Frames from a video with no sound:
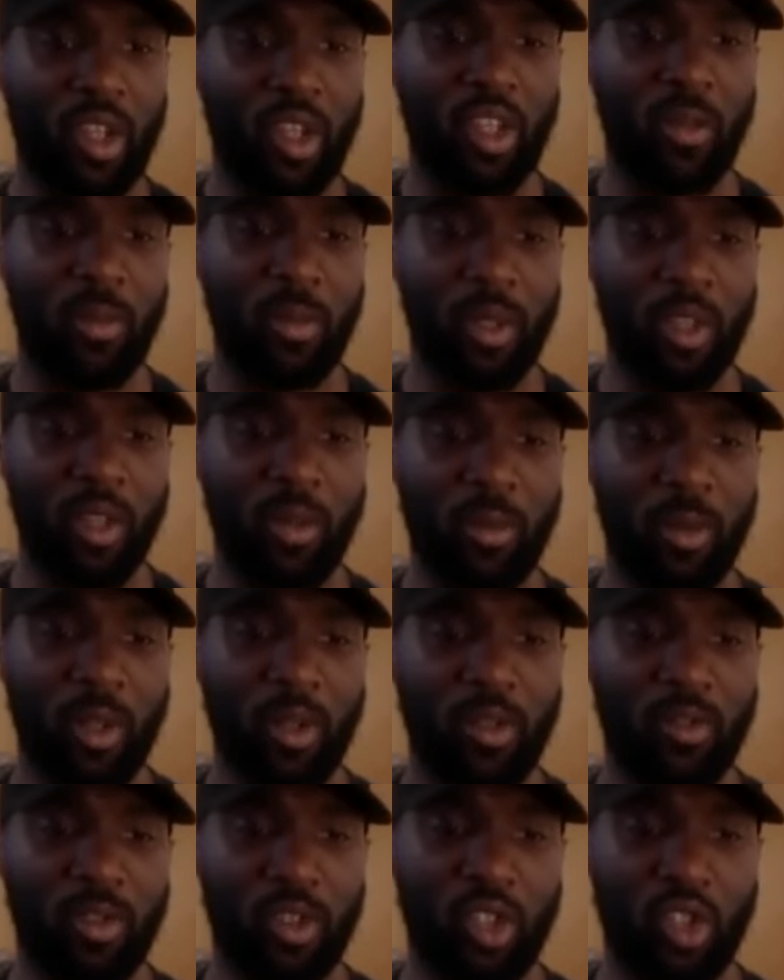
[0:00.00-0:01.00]
They're gonna be in the
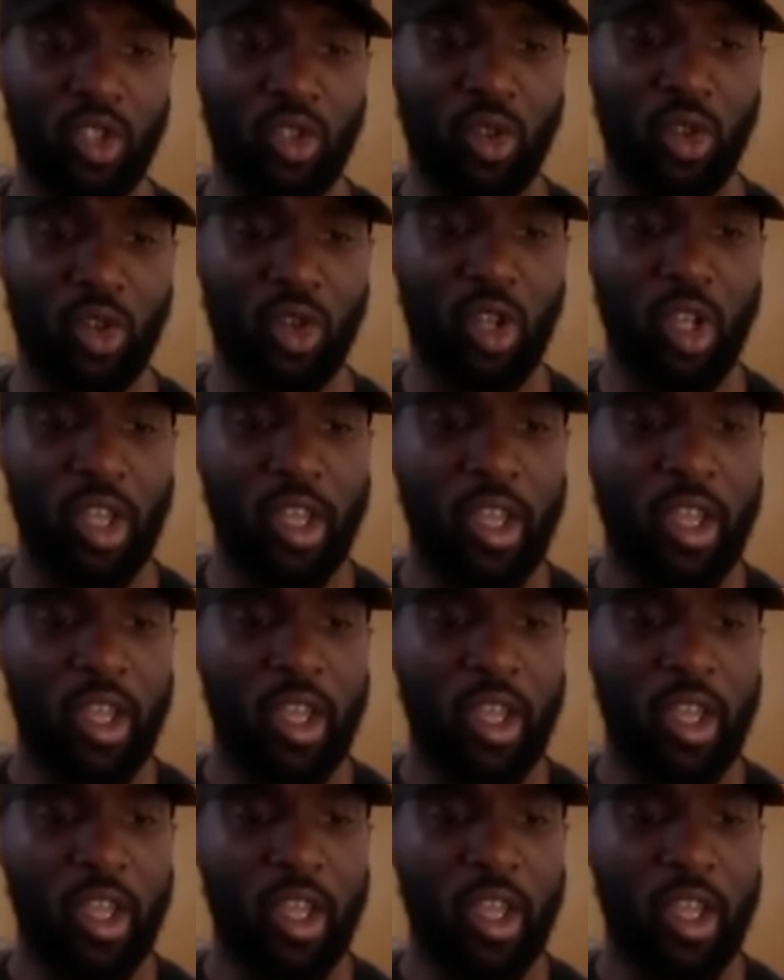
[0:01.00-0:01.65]
playoffs for sure.